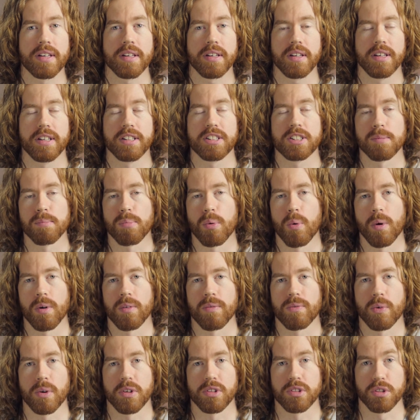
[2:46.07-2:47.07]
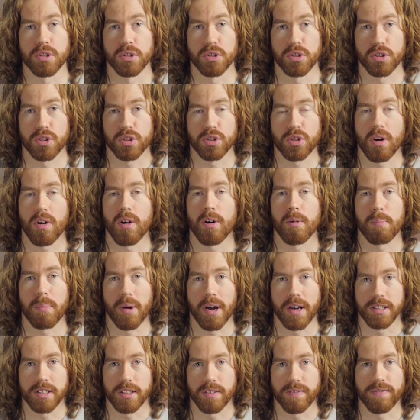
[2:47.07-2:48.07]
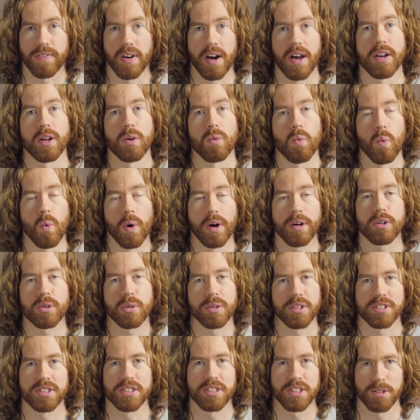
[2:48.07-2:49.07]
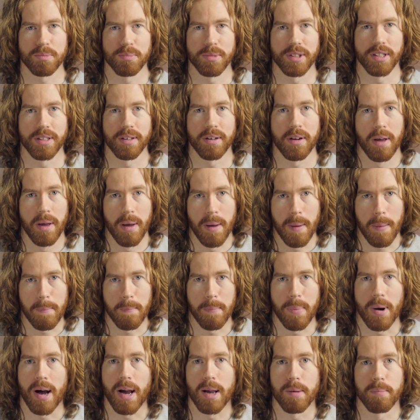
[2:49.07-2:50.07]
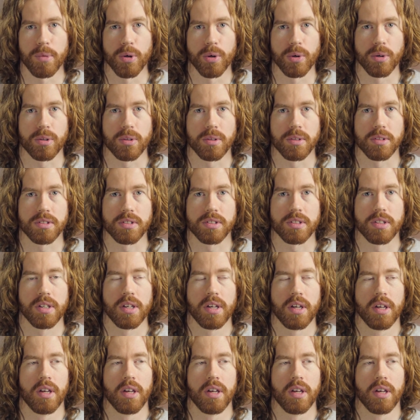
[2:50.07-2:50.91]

it's important for us to start by defining what Christians mean by miracles.